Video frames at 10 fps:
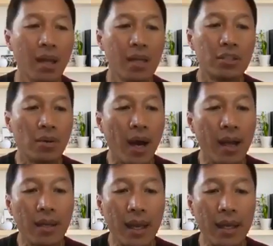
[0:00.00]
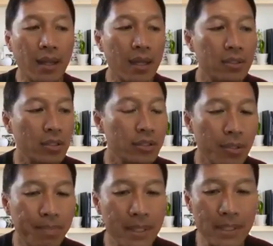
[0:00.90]
So I like that, your
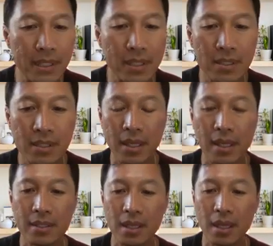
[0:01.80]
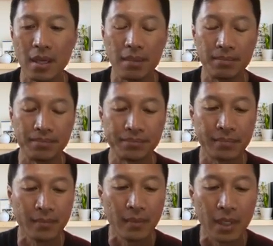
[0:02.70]
business is,
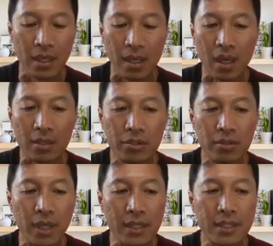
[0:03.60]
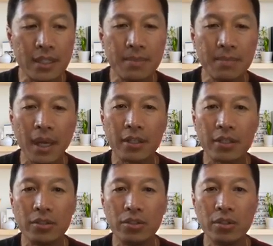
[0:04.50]
it seemed like
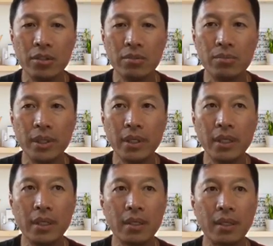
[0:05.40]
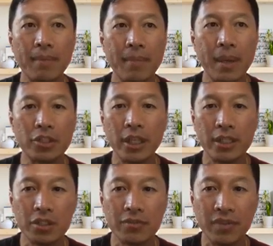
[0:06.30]
you really can make
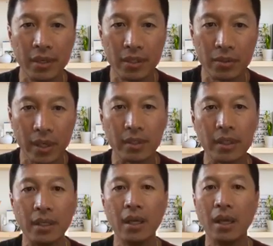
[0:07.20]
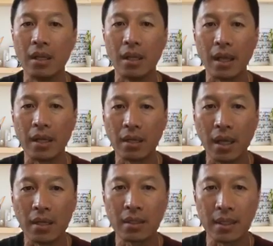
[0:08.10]
changes very quickly, like,
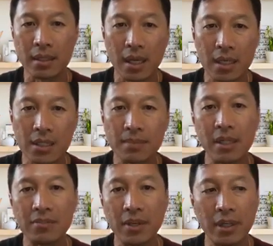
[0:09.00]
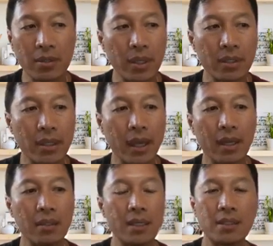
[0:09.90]
and can customize very quickly.
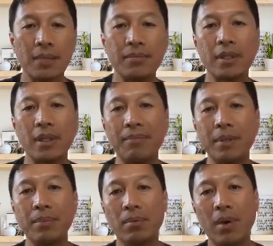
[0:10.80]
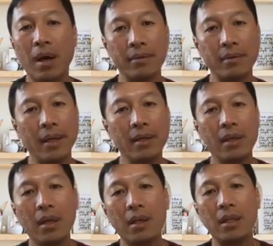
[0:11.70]
And that's something that people want, right?
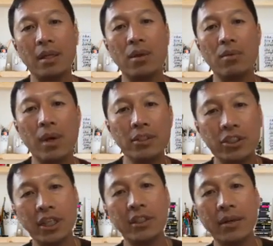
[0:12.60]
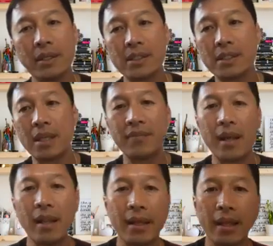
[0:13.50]
They don't want generic stuff that
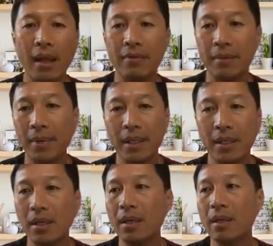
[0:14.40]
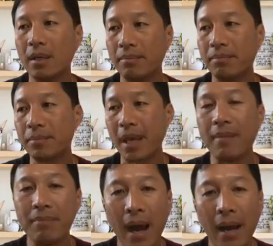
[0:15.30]
like everybody can
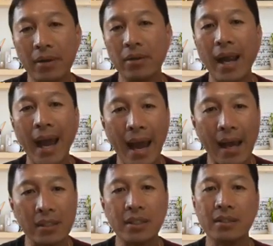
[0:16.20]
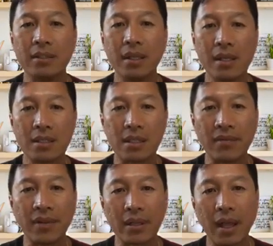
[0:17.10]
buy or has and stuff
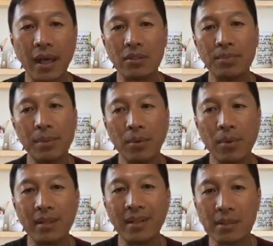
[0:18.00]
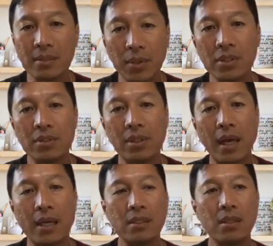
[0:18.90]
like that. So people want things
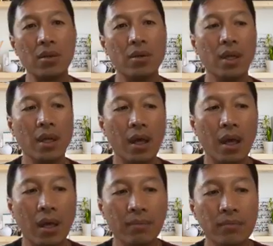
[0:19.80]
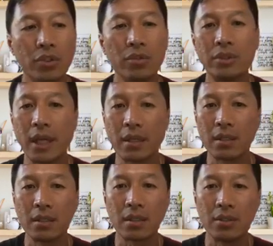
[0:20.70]
personalized. So can
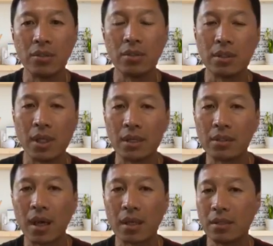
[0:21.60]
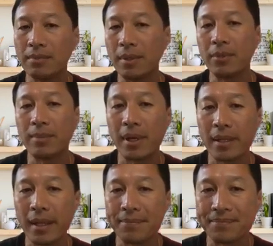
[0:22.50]
you talk a little bit more about that?